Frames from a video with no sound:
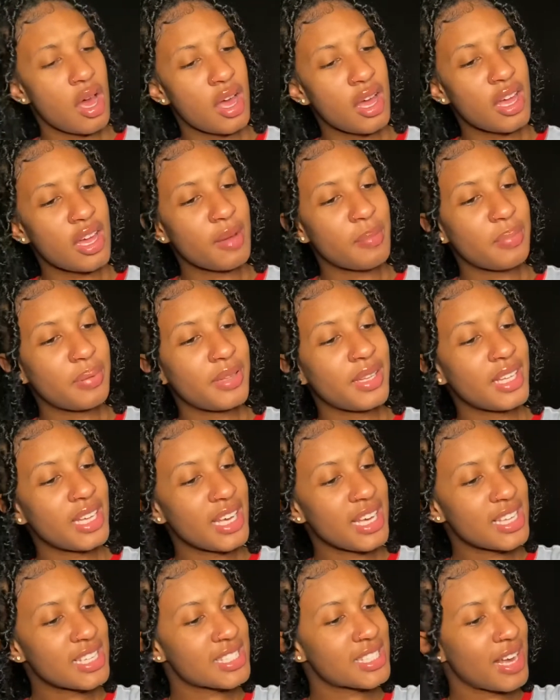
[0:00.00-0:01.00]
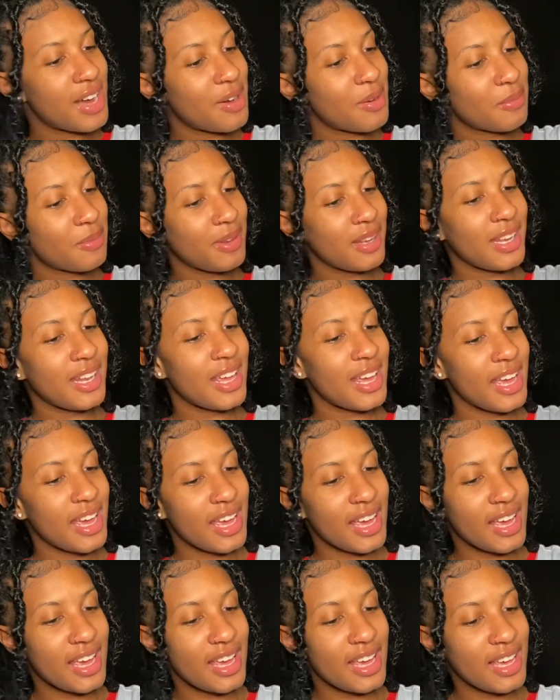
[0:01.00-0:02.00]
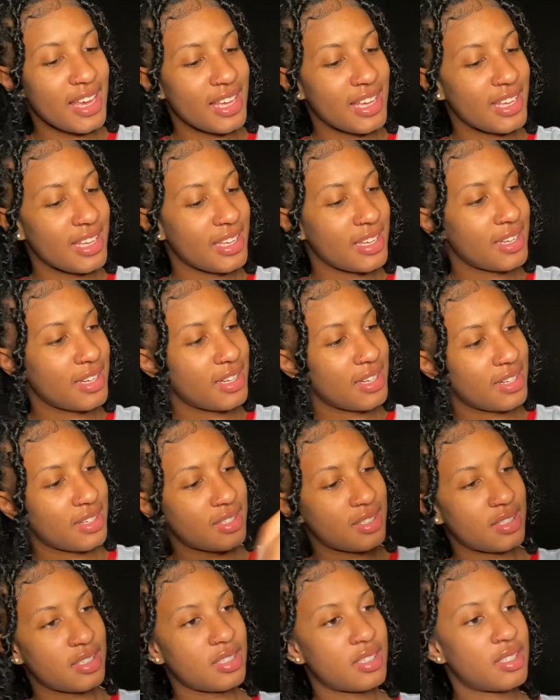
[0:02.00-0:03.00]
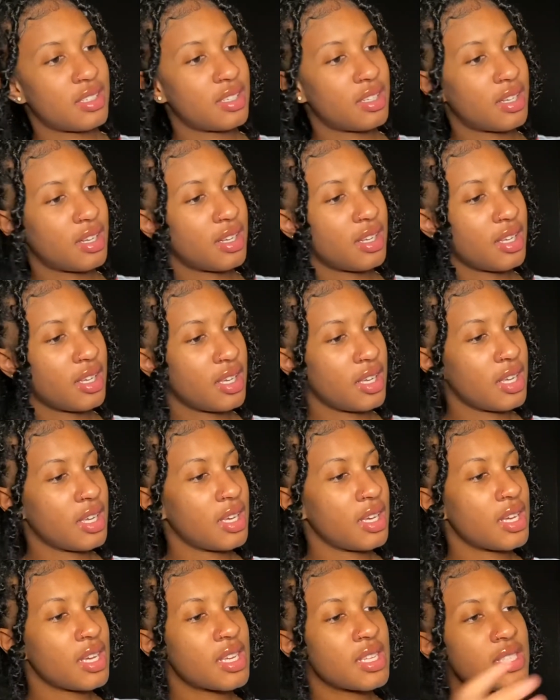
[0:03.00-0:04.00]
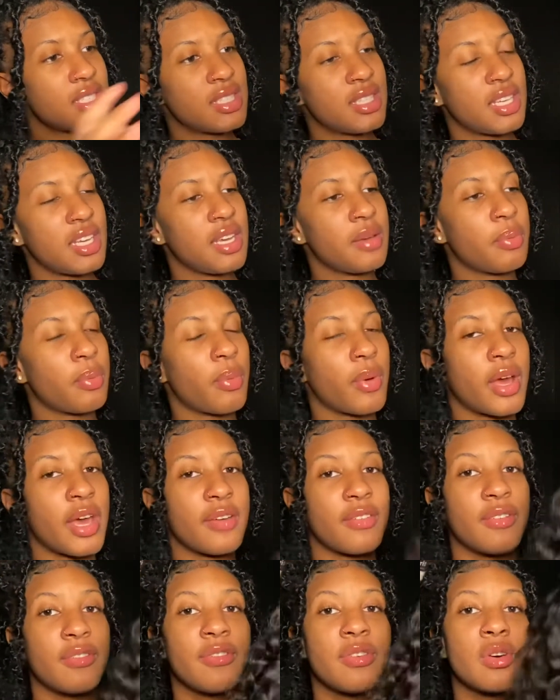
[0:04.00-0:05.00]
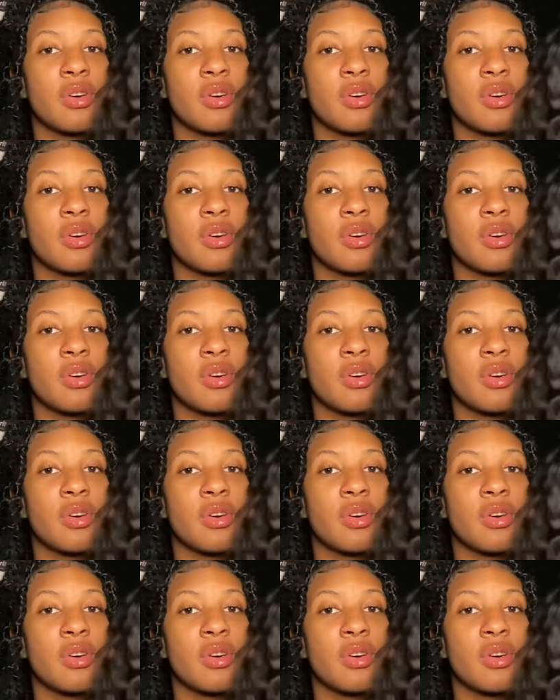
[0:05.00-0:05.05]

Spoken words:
Please don't play. It's deep wave. It feels